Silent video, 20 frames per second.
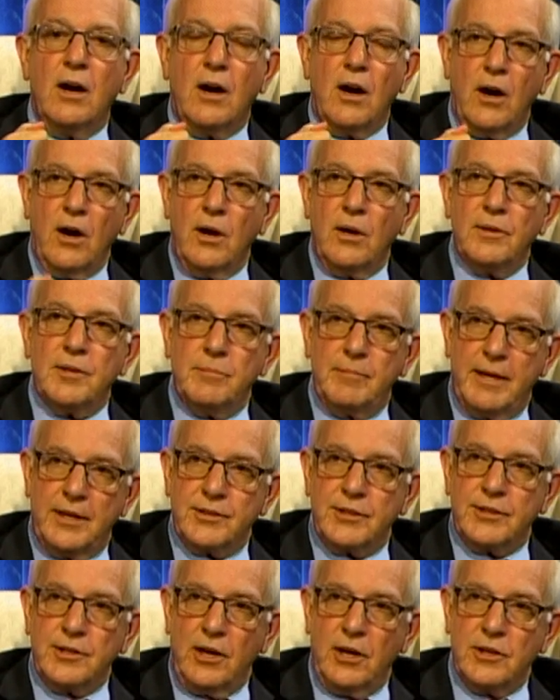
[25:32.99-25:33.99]
all the
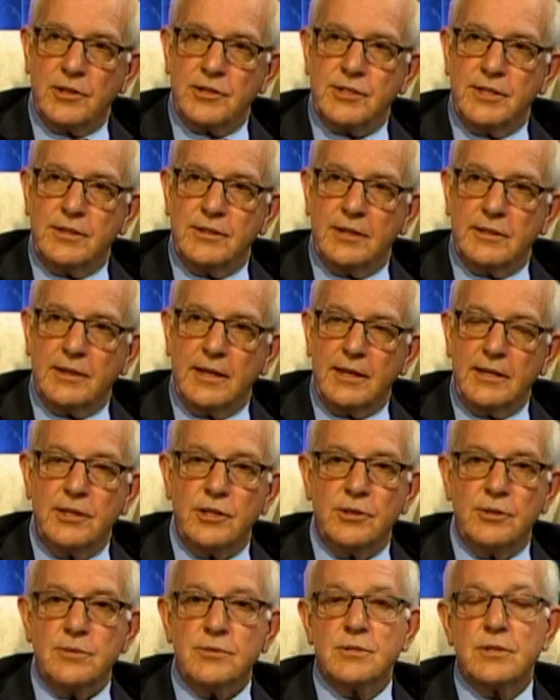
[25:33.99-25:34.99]
methodology that they
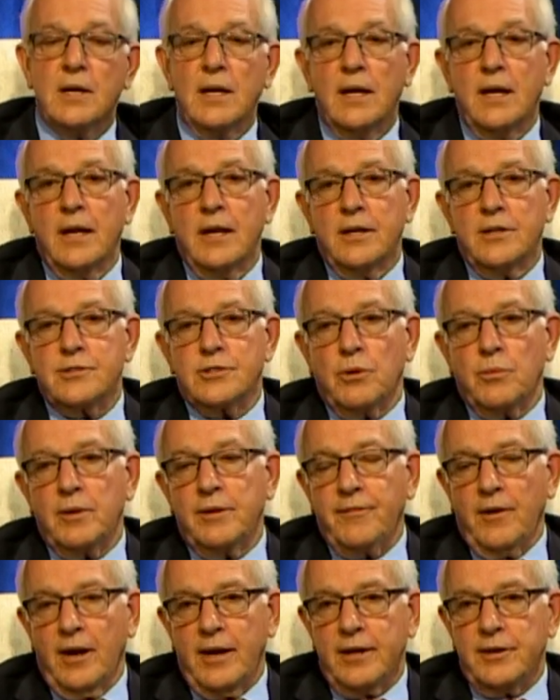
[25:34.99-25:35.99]
use. So we've
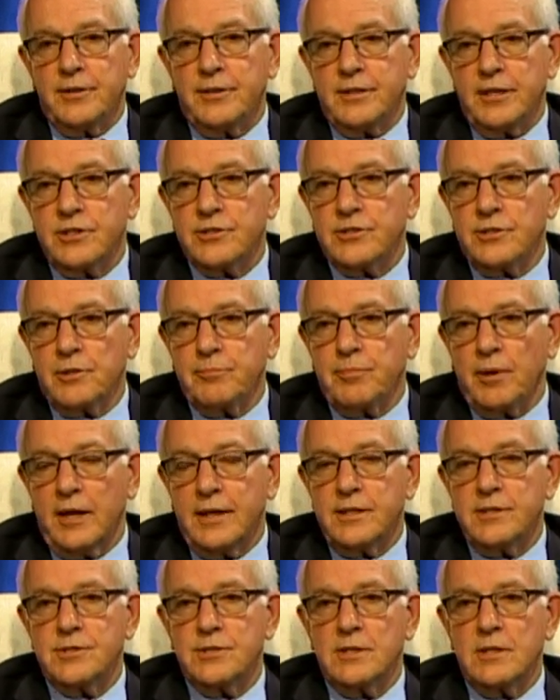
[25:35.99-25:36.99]
hired Tischler
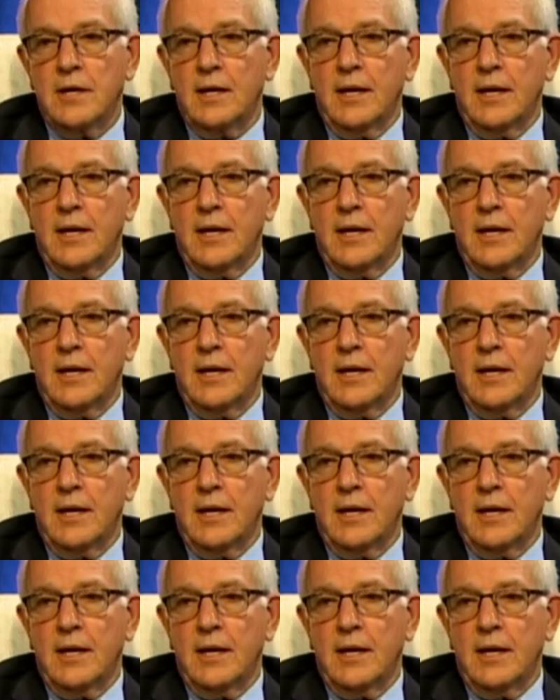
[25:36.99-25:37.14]
Bice.